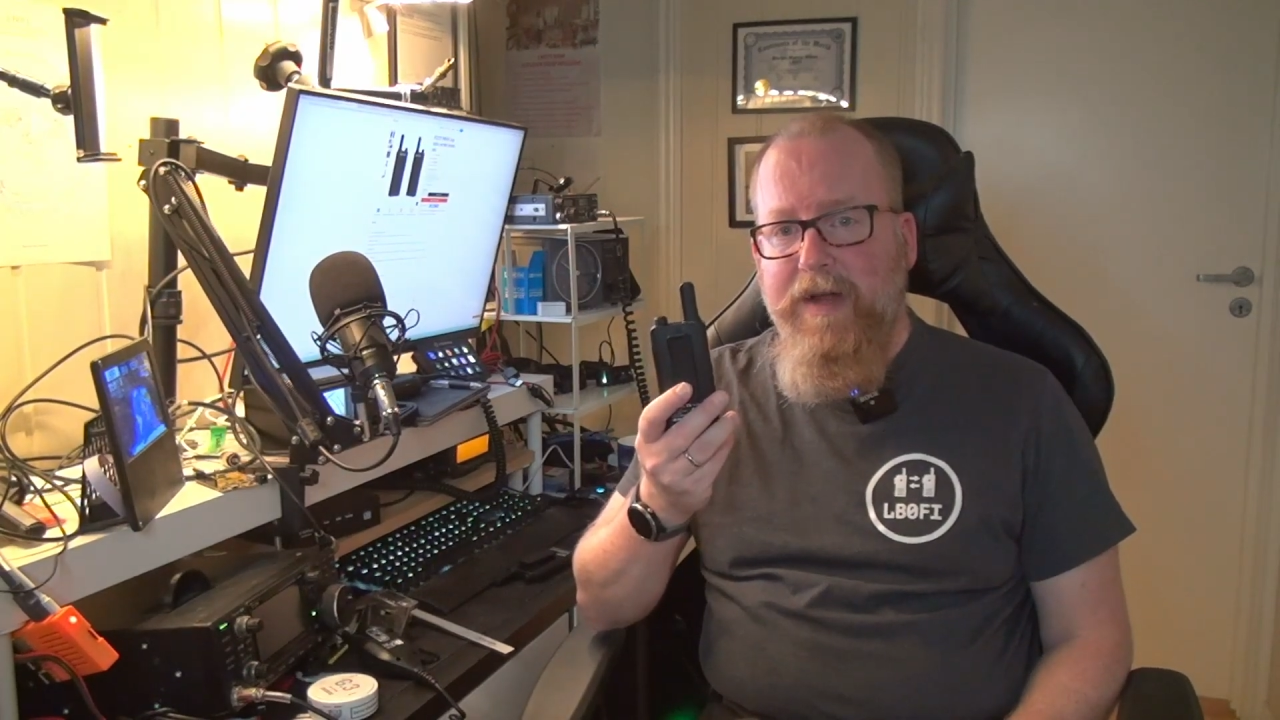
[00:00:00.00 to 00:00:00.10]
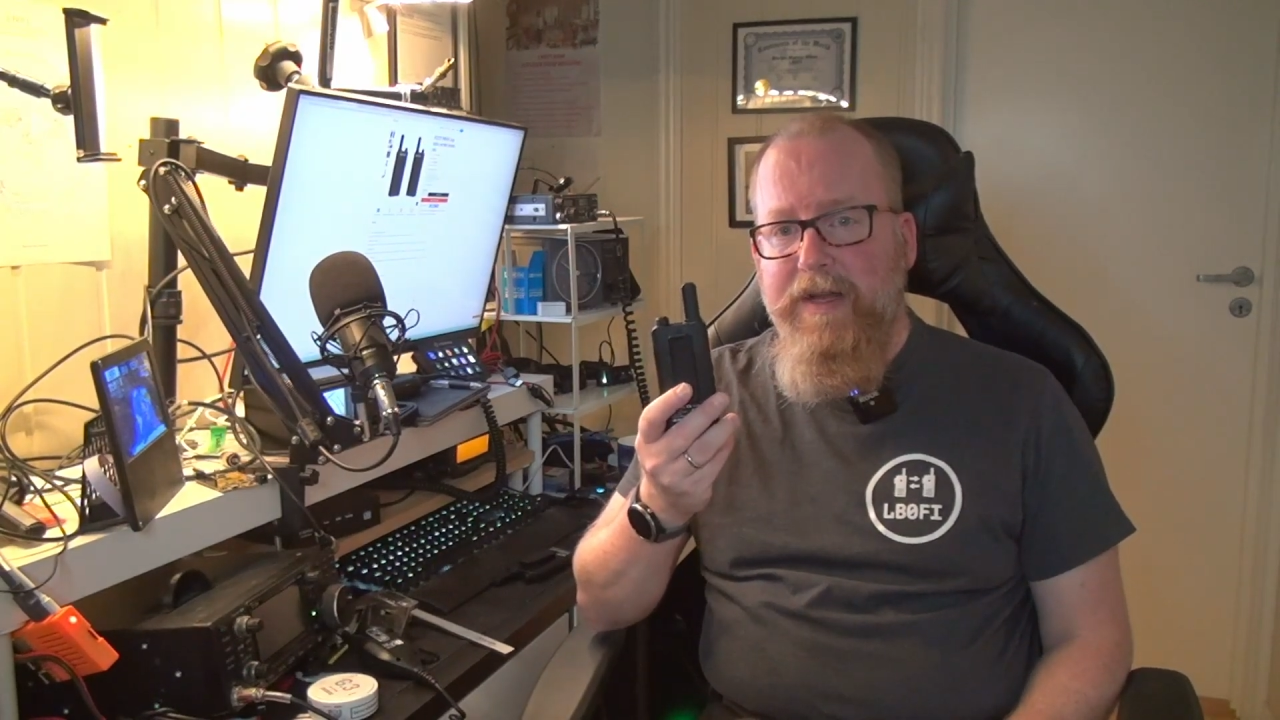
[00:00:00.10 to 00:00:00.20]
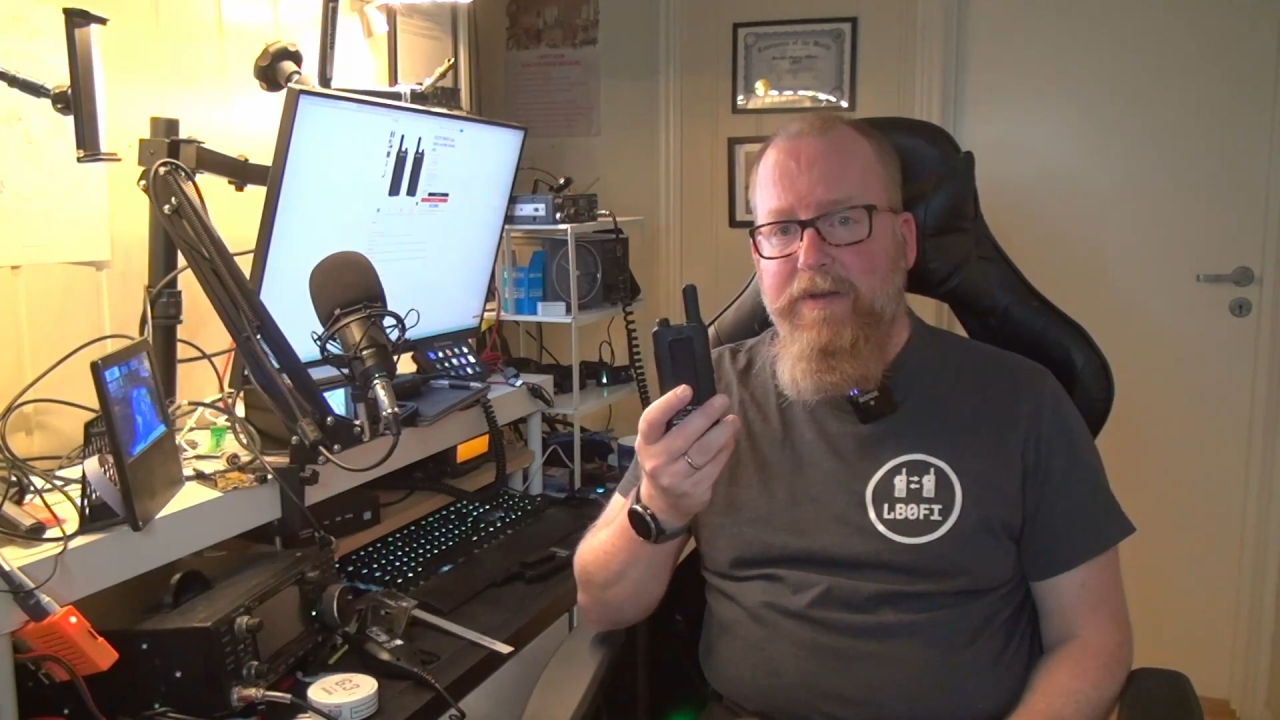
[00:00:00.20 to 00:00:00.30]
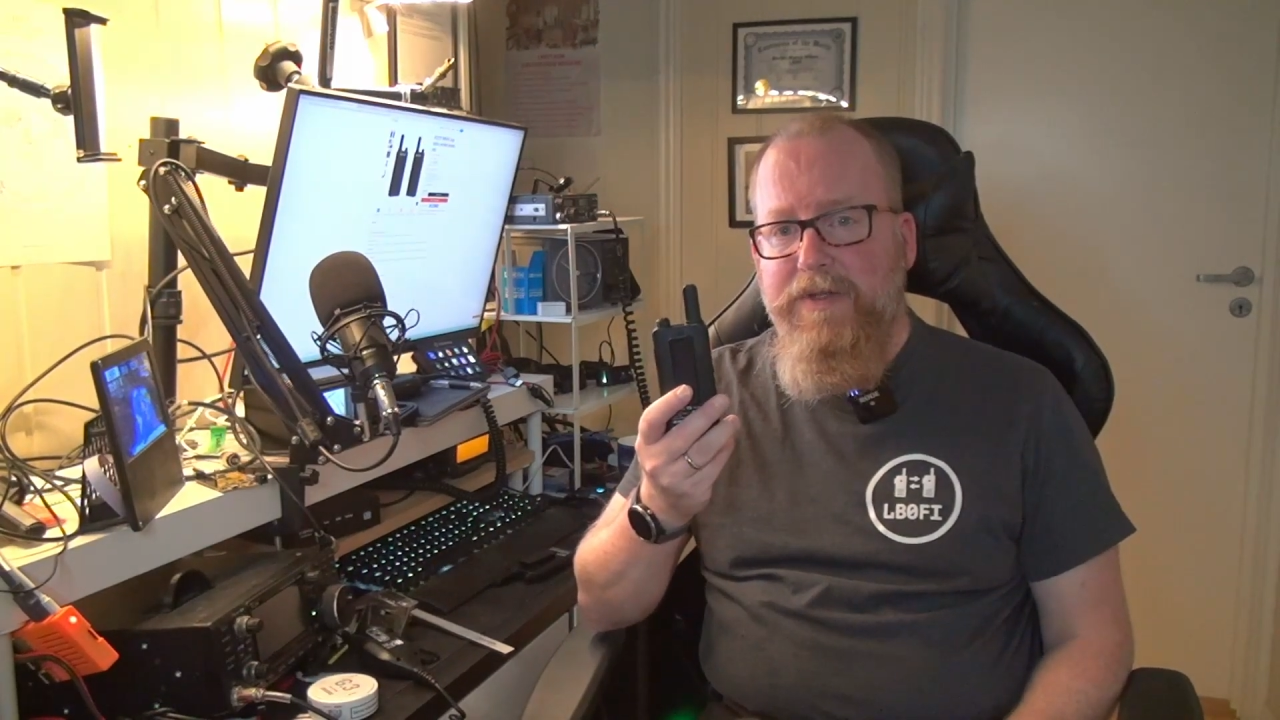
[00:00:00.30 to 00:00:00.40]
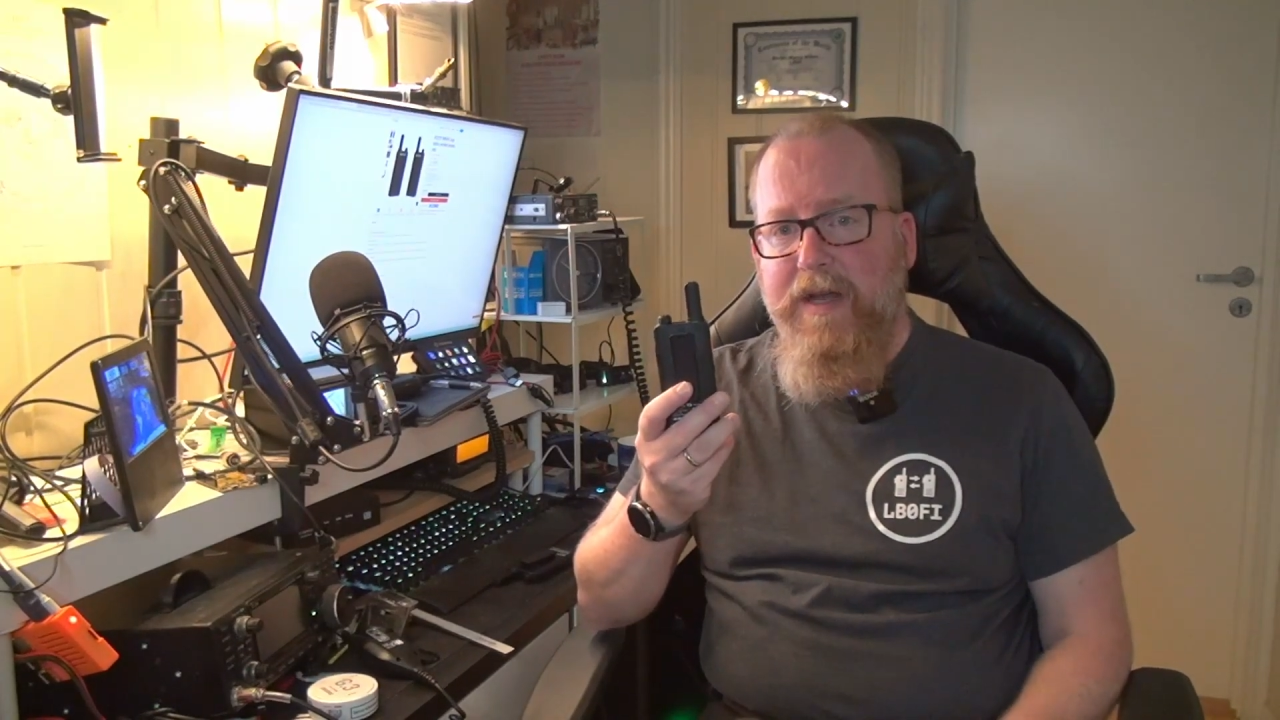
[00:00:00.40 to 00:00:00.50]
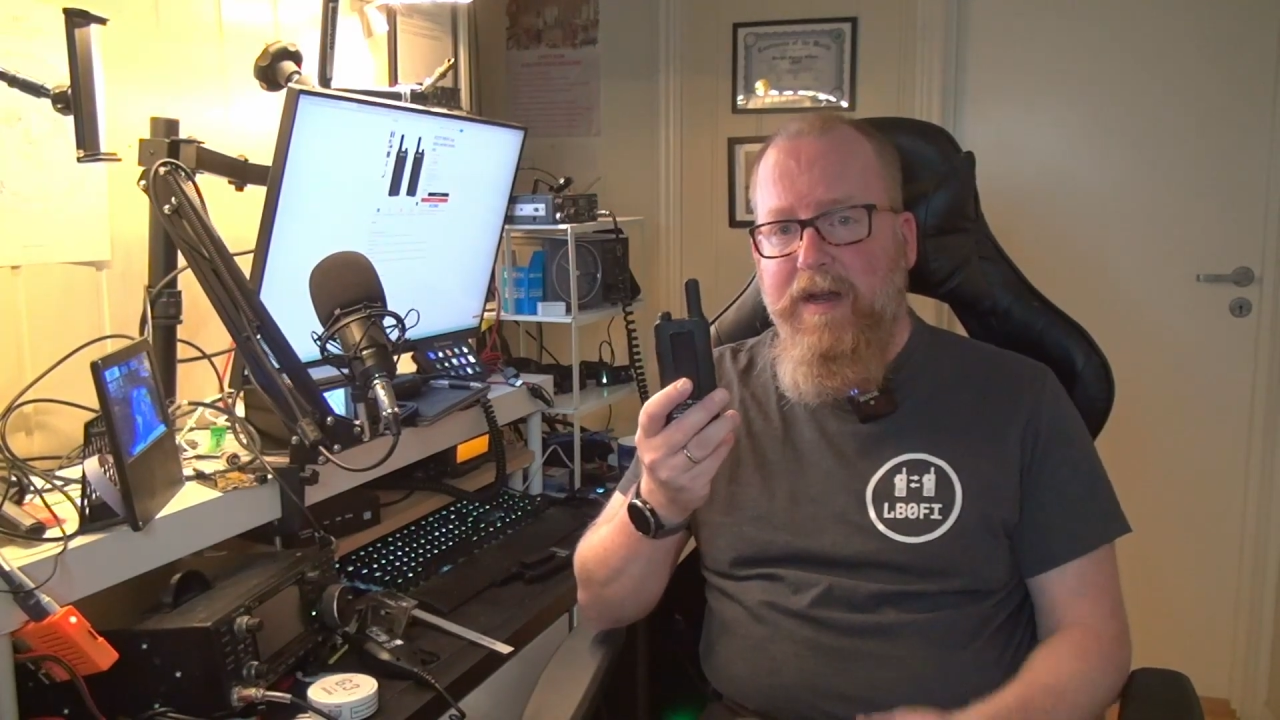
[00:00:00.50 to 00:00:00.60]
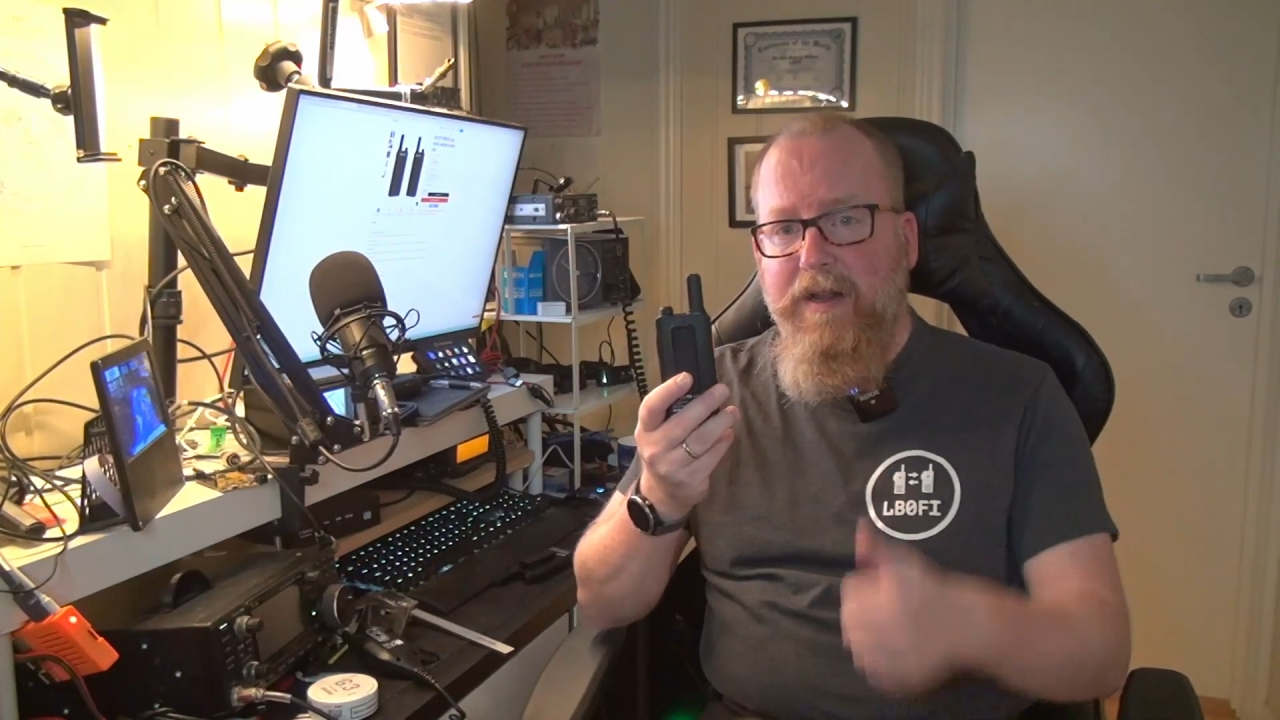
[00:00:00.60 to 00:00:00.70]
radios got a